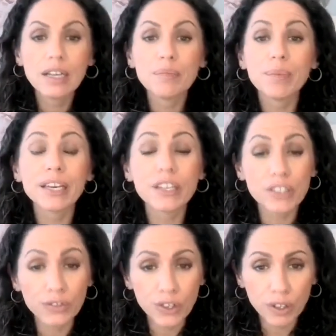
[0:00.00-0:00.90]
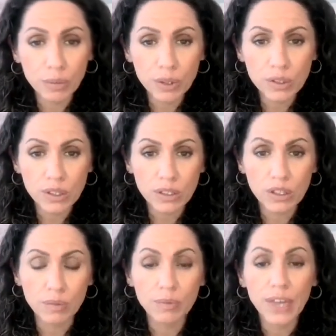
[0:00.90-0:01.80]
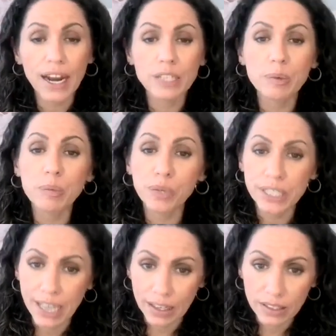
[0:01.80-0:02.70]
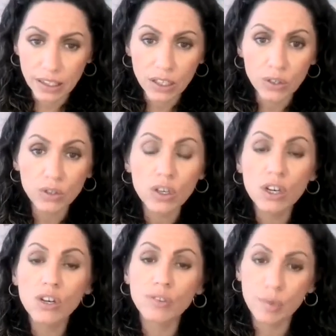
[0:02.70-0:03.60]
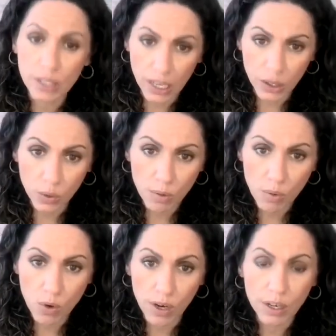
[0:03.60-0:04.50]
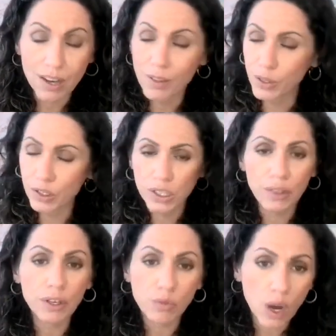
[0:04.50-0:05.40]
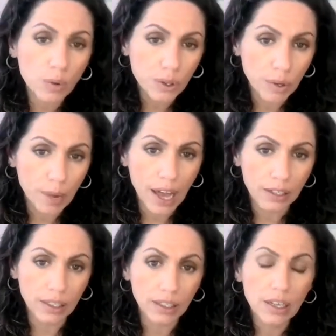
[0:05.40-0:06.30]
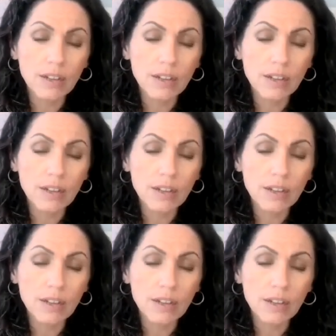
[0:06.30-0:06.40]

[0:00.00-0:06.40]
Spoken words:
Because of your immune system that has been protecting you from the day you were born. There's nothing wrong with your body.